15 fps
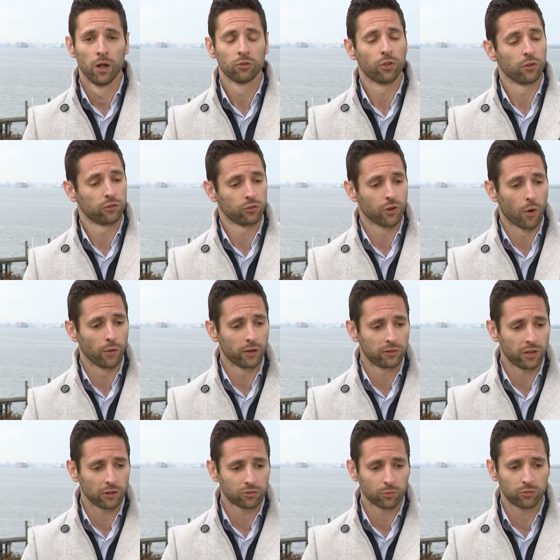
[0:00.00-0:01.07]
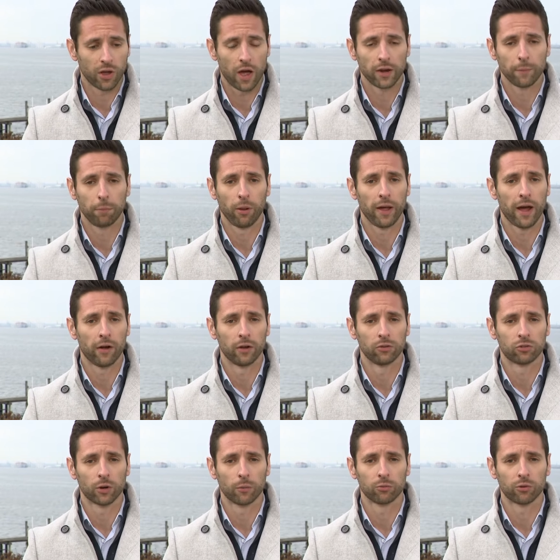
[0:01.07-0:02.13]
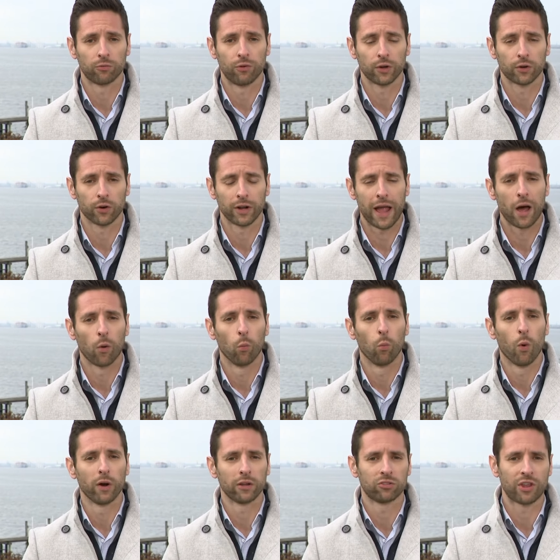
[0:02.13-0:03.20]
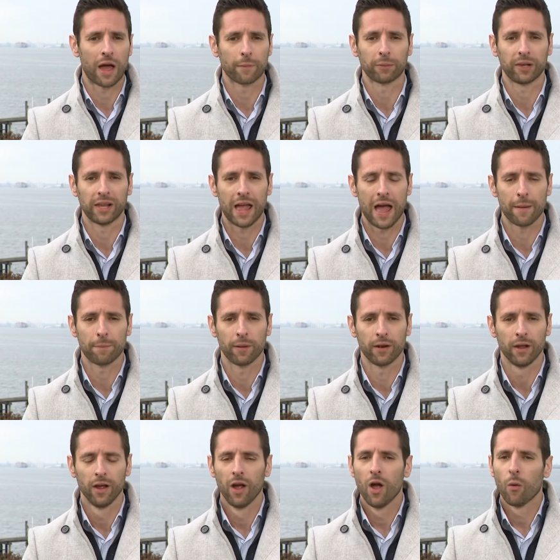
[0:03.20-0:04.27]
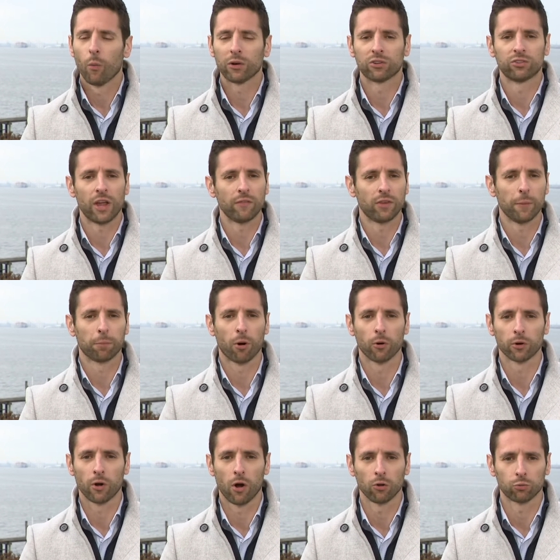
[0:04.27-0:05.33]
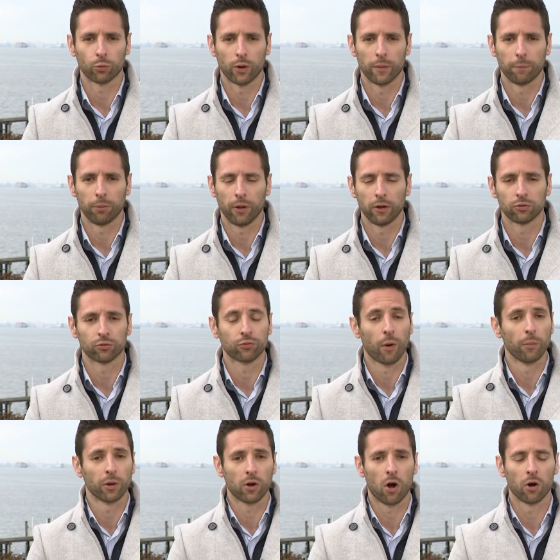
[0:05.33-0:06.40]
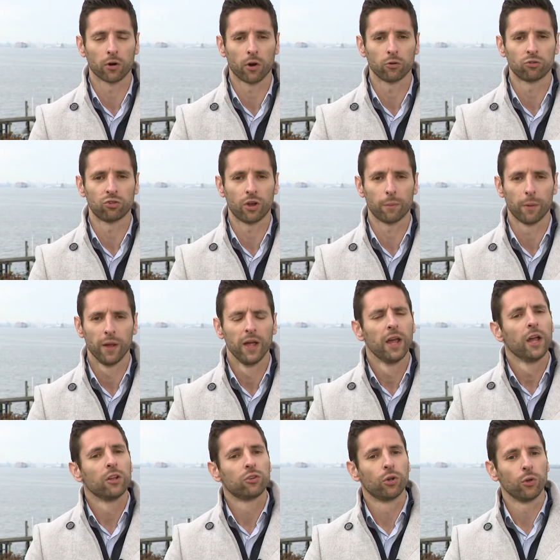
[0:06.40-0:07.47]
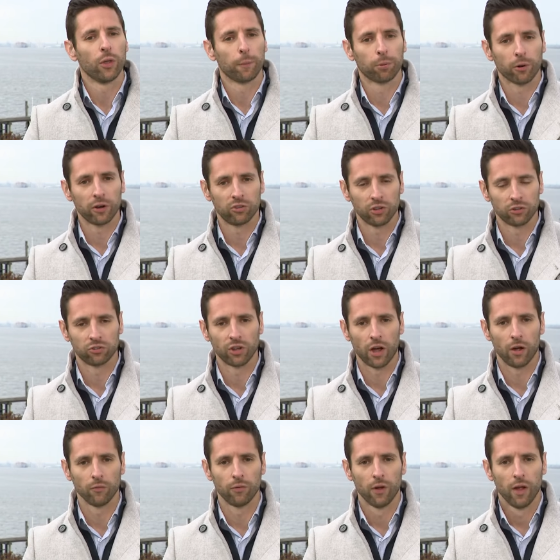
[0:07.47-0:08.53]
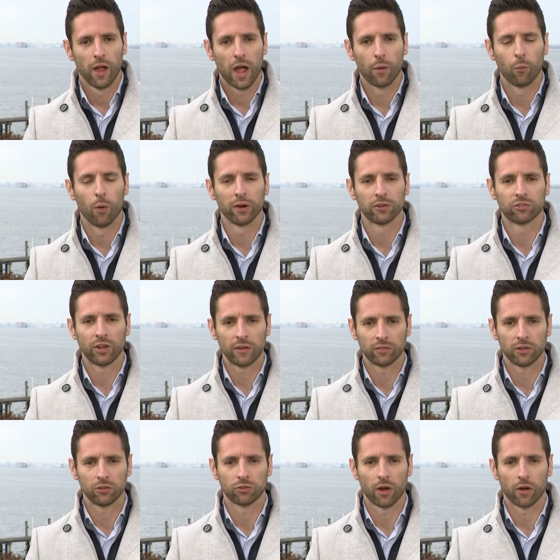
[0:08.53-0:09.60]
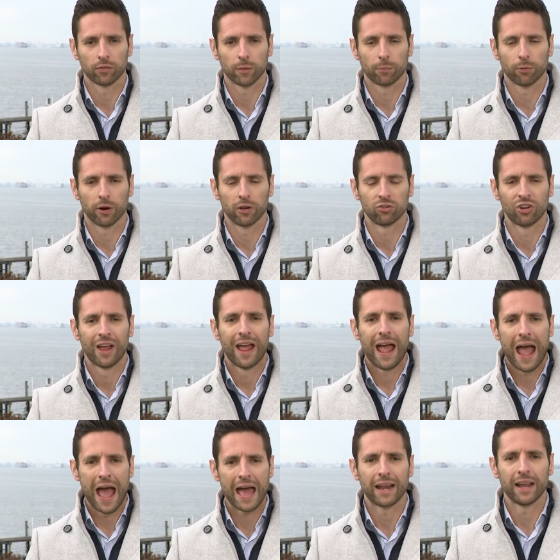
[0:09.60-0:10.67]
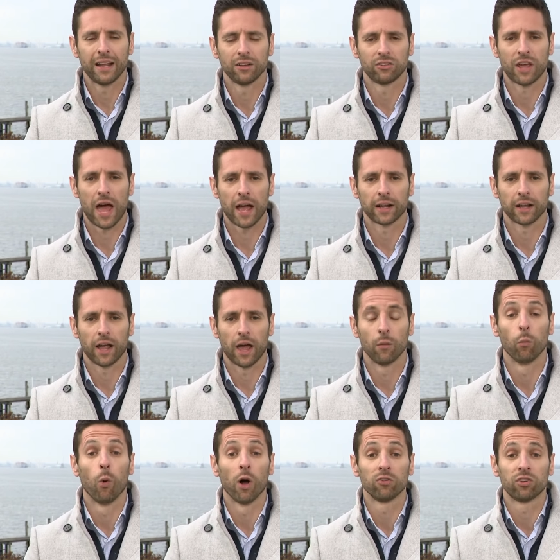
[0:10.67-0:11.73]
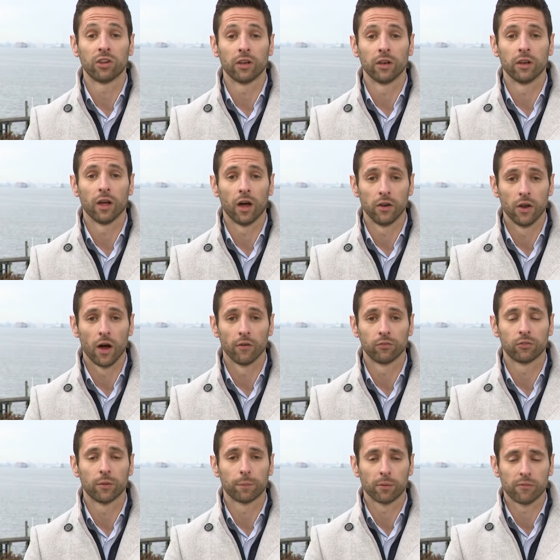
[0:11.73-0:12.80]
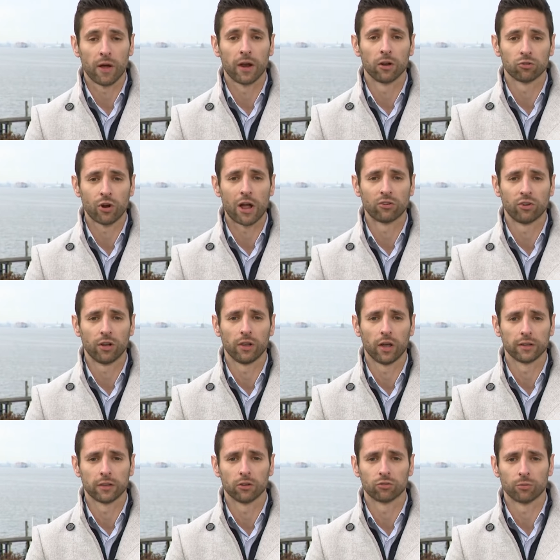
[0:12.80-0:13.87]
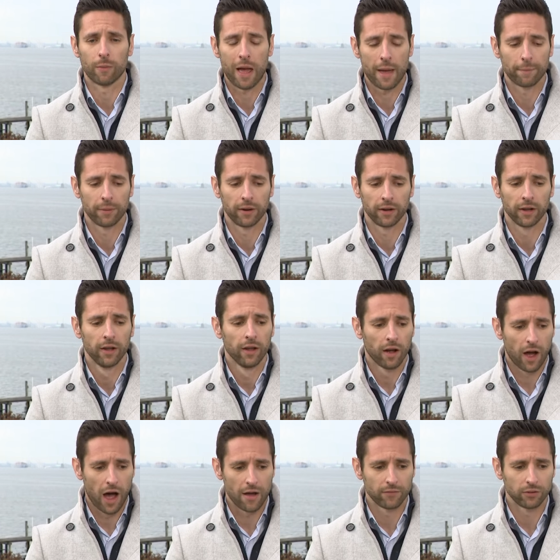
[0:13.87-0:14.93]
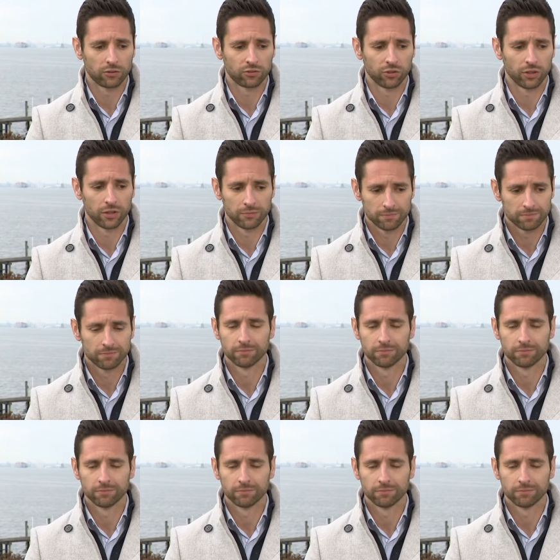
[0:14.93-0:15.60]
So this is going to take some time to play out in terms of figuring out what exactly happened, what safety protocols were in place from the cargo ship to the bridge itself, and what safety stuff the bridge had intact, and was it enough to prevent a tragedy like this from happening? Obviously,